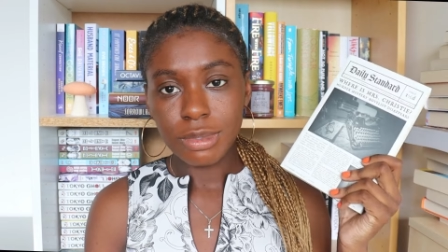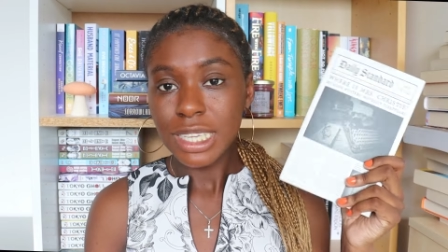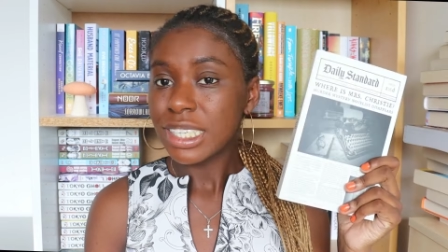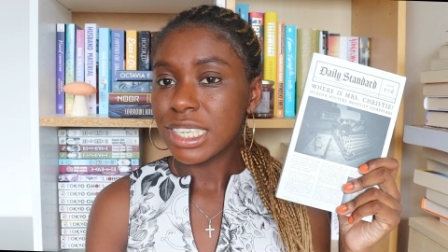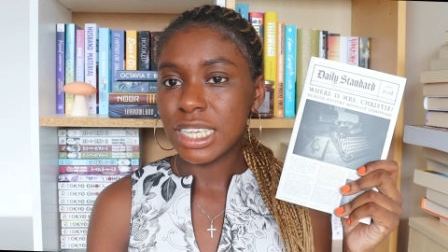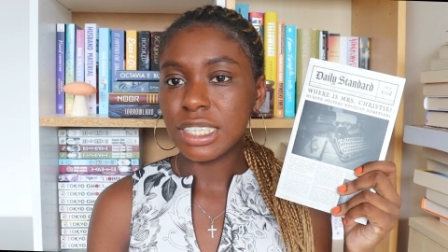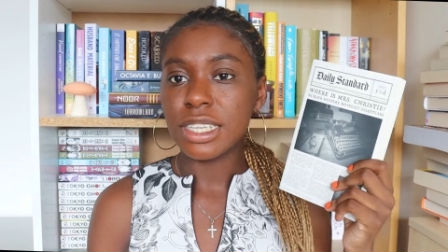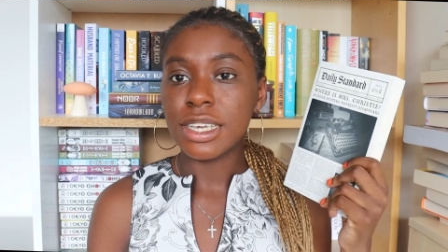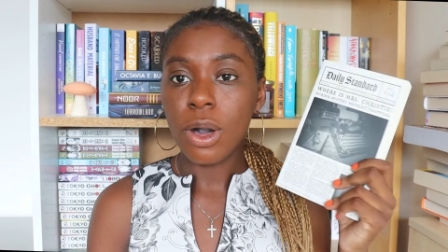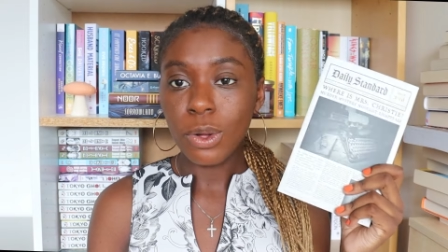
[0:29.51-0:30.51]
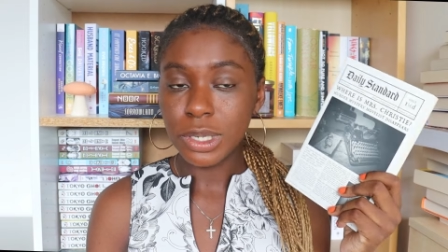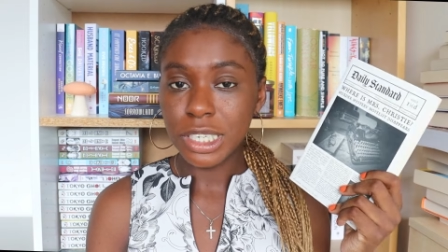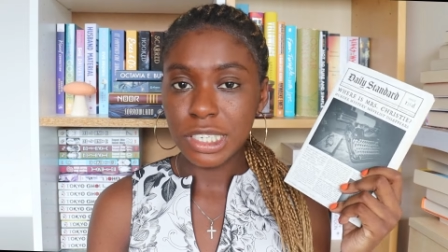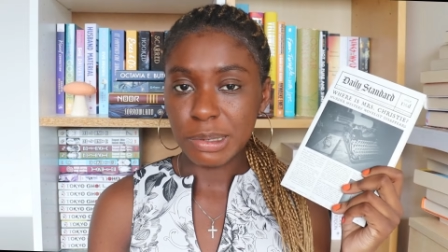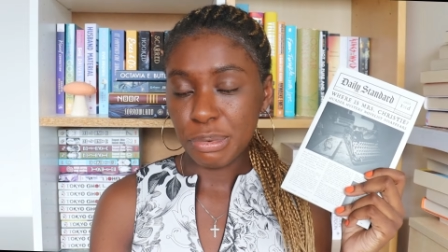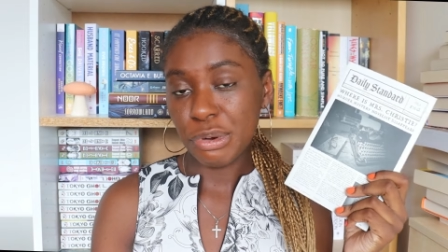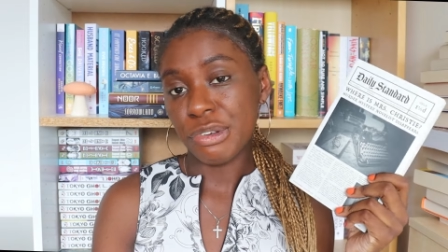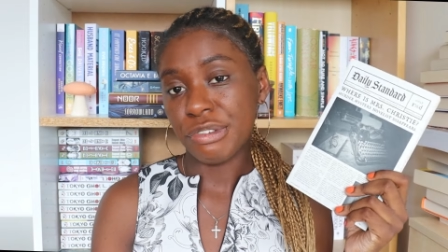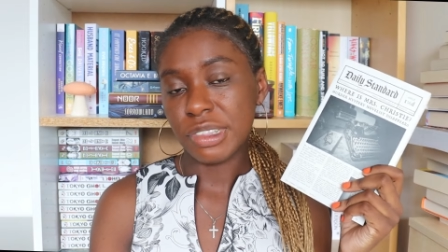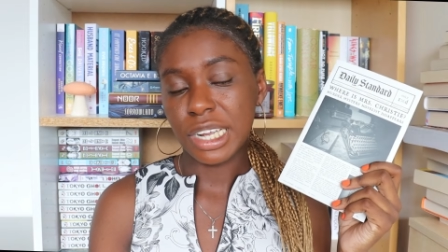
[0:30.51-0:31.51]
This is the oldest
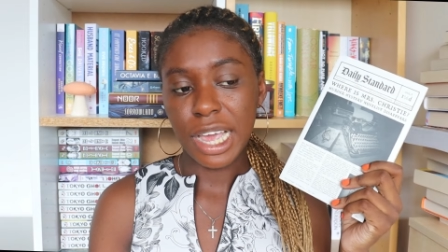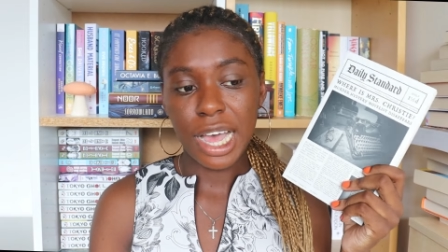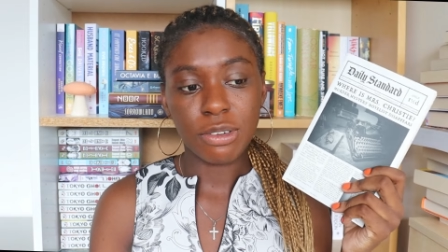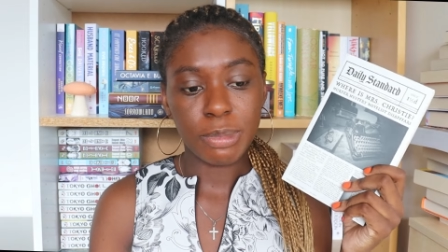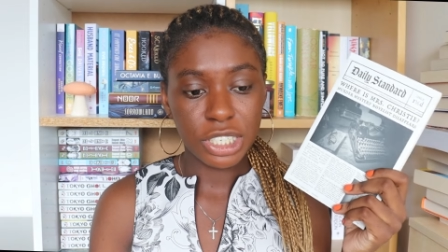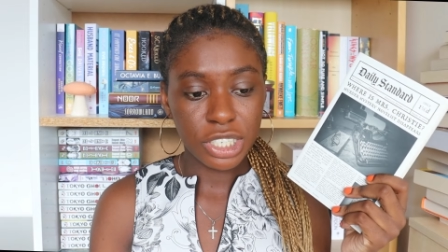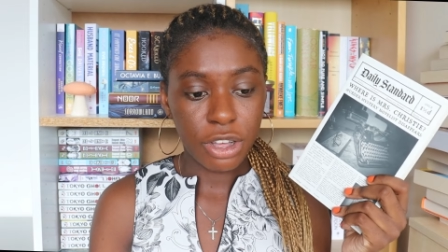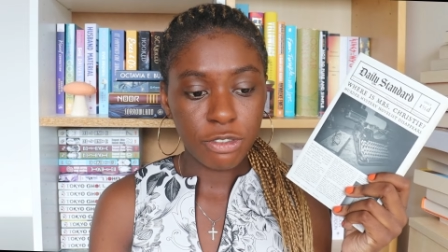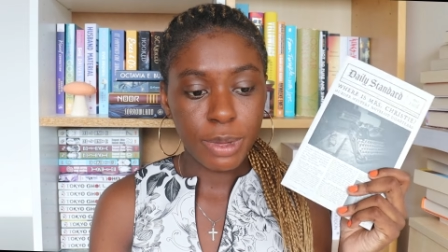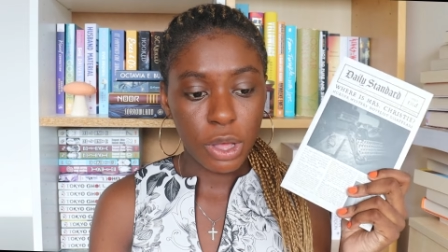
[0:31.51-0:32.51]
proof that I had on my shelf,